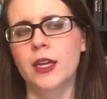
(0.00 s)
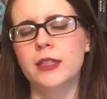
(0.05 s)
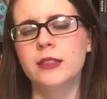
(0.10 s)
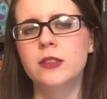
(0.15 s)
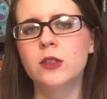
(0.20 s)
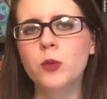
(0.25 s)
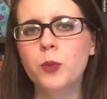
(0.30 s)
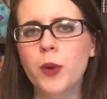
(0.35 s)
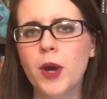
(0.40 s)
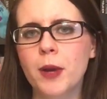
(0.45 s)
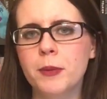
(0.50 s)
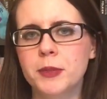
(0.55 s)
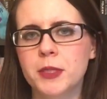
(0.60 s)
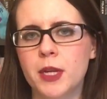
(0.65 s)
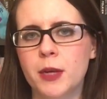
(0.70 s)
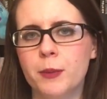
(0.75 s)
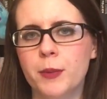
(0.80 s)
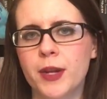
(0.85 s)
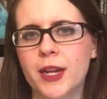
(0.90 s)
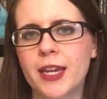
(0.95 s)
It still pops
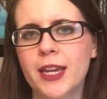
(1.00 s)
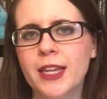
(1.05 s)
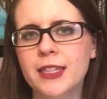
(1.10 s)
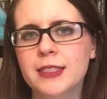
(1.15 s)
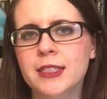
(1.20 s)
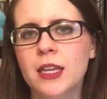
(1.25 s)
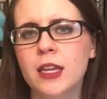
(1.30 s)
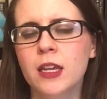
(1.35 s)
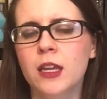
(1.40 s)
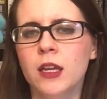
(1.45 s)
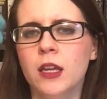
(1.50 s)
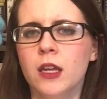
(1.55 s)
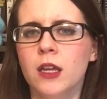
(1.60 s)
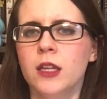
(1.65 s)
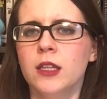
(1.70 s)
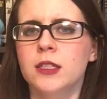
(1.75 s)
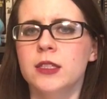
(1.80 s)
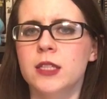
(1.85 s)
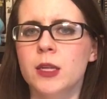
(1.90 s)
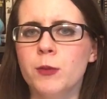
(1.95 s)
up, but I guess
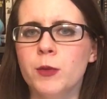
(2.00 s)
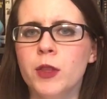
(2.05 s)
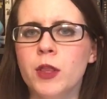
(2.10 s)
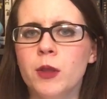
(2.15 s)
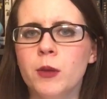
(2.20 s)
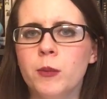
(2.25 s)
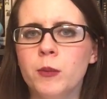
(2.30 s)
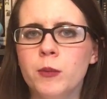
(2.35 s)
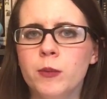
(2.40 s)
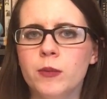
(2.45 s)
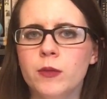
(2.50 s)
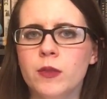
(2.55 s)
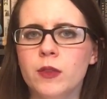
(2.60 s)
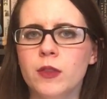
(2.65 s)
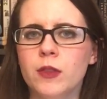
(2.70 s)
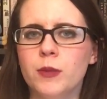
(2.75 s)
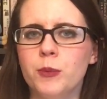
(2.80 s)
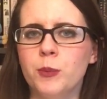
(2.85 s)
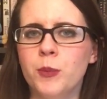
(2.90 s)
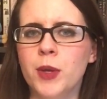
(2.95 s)
some of them,
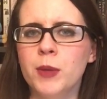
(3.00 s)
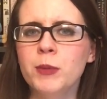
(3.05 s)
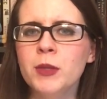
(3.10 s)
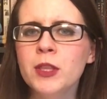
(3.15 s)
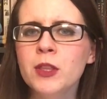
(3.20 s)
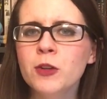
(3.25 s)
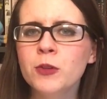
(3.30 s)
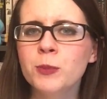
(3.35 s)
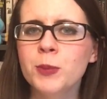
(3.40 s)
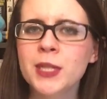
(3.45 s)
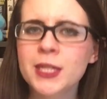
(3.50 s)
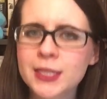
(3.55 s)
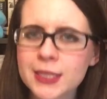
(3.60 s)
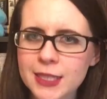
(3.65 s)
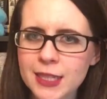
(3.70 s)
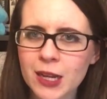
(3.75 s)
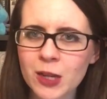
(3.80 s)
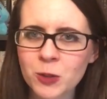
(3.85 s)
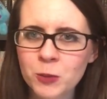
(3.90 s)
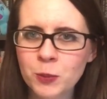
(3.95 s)
maybe they're being
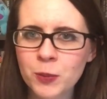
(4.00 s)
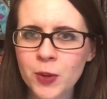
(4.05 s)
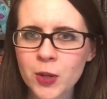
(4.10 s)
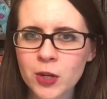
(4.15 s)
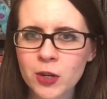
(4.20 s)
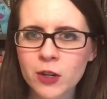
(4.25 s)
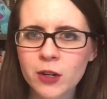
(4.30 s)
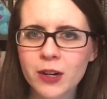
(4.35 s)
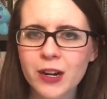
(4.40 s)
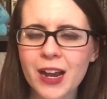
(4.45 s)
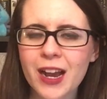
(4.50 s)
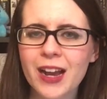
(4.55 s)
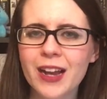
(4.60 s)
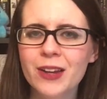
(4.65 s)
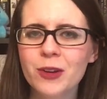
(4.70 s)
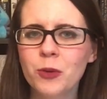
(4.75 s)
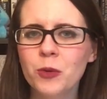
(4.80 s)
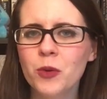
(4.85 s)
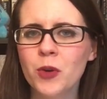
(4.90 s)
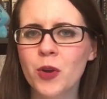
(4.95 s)
done better. I
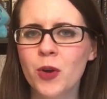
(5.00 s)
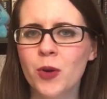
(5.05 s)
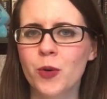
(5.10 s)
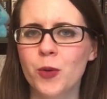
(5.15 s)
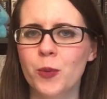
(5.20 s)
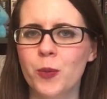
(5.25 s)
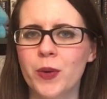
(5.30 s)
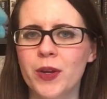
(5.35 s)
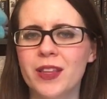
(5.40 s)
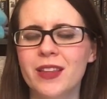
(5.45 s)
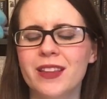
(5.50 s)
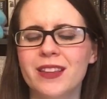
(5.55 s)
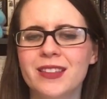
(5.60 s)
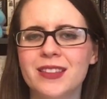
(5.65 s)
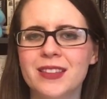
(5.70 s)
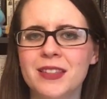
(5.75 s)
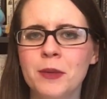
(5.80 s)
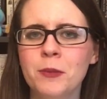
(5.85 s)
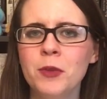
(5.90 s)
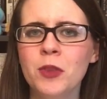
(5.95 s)
don't know, but
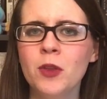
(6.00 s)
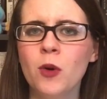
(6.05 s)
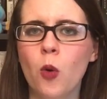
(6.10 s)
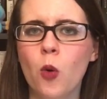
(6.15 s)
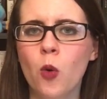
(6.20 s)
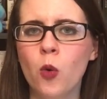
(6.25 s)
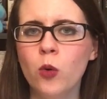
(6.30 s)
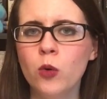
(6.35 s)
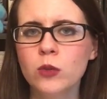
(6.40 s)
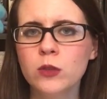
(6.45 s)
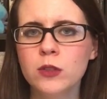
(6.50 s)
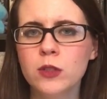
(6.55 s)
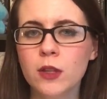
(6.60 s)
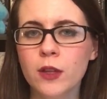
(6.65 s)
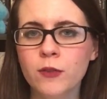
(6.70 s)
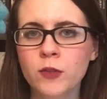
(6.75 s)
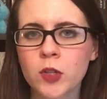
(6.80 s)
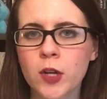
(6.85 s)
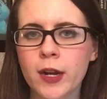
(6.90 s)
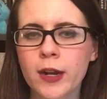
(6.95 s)
some of the old
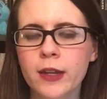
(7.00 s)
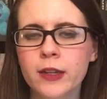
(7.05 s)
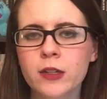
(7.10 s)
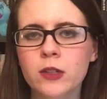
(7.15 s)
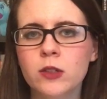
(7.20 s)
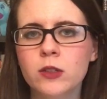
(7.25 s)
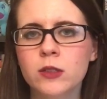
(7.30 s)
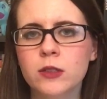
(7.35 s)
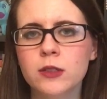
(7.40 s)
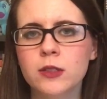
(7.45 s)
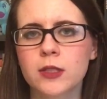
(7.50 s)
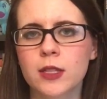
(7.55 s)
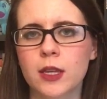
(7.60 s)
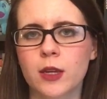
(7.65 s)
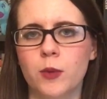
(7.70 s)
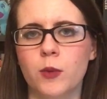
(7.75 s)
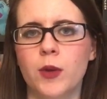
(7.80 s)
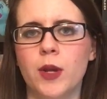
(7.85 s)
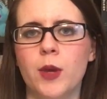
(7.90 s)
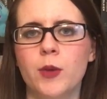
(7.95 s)
love triangles,
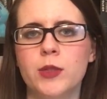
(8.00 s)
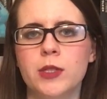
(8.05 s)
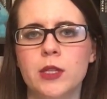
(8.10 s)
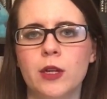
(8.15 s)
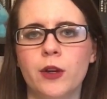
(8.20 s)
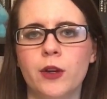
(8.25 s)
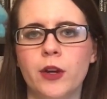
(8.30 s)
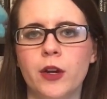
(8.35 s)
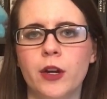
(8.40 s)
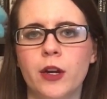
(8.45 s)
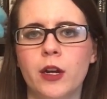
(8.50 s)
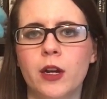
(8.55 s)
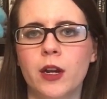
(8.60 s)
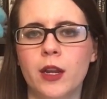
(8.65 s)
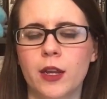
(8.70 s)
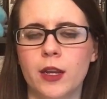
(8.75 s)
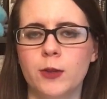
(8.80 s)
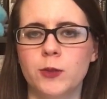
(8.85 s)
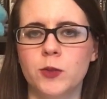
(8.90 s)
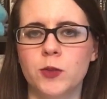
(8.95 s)
like when I was younger
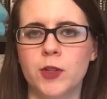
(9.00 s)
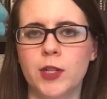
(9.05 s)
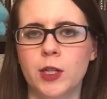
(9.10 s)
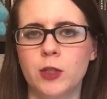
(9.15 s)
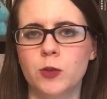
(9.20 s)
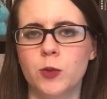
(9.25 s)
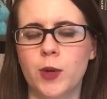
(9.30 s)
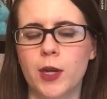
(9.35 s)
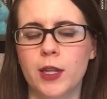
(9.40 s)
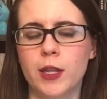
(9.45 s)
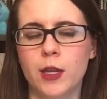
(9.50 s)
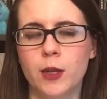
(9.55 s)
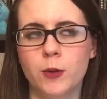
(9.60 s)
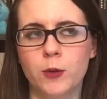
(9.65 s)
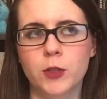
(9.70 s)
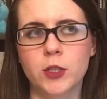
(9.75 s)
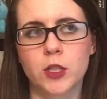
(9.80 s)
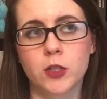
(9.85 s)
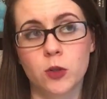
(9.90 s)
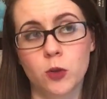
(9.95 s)
and I was reading Twilight,
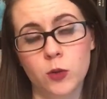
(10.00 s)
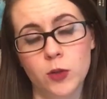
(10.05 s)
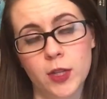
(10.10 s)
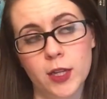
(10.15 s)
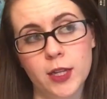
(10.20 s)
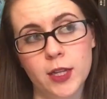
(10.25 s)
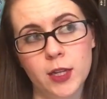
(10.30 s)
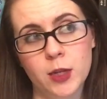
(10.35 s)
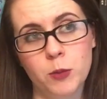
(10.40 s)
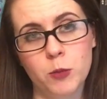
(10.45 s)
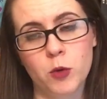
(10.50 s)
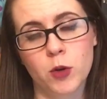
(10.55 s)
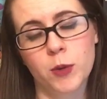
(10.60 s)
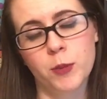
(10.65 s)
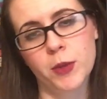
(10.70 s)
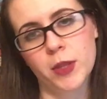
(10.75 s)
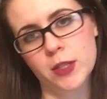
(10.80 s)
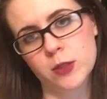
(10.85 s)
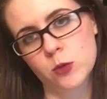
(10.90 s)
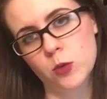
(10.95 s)
which I don't like anymore,
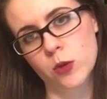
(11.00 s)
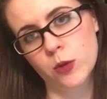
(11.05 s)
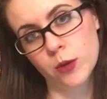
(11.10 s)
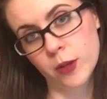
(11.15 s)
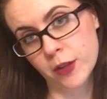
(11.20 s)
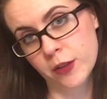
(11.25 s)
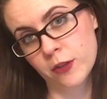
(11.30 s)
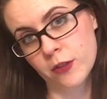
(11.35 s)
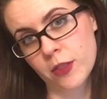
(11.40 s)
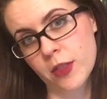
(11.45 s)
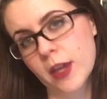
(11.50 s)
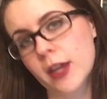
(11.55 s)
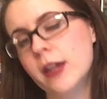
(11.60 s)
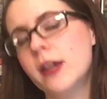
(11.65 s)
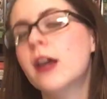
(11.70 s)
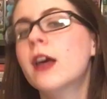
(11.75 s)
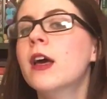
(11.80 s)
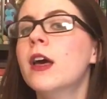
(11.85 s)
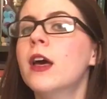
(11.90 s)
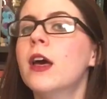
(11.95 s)
but that's a whole other thing.
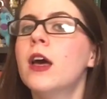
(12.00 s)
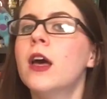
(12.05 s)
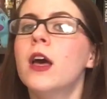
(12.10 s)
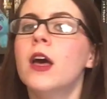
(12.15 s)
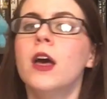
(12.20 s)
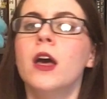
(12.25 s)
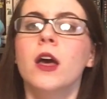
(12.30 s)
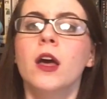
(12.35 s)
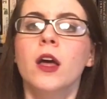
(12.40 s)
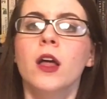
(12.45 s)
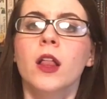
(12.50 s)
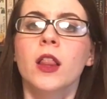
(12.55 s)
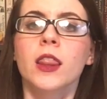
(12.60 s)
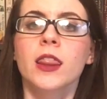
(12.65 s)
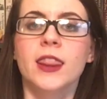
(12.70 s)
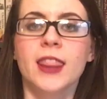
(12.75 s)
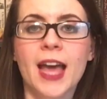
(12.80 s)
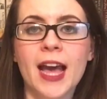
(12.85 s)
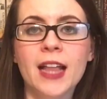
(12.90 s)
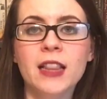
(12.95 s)

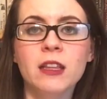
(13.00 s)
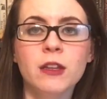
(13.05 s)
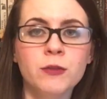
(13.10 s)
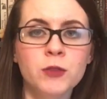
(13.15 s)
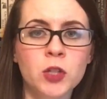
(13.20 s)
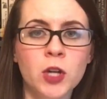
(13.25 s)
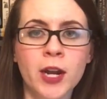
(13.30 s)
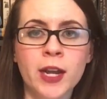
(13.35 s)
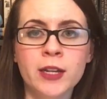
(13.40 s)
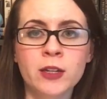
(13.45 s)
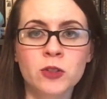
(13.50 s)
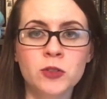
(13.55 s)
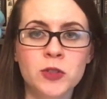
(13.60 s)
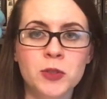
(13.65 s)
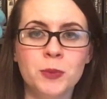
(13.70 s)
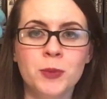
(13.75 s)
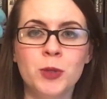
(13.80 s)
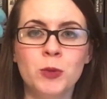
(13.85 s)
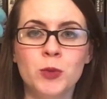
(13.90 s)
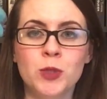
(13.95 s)
That love triangle
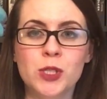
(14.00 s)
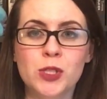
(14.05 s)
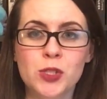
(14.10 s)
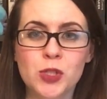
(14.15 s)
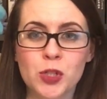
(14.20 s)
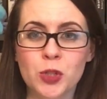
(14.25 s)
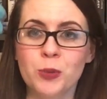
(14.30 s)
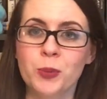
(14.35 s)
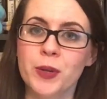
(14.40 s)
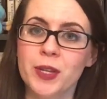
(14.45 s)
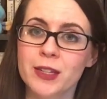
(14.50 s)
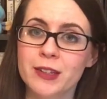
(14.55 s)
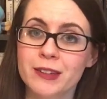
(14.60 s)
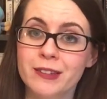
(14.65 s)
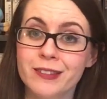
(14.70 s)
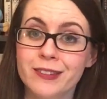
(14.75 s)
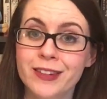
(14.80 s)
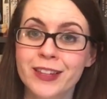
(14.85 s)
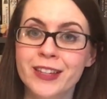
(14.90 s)
to me was stupid.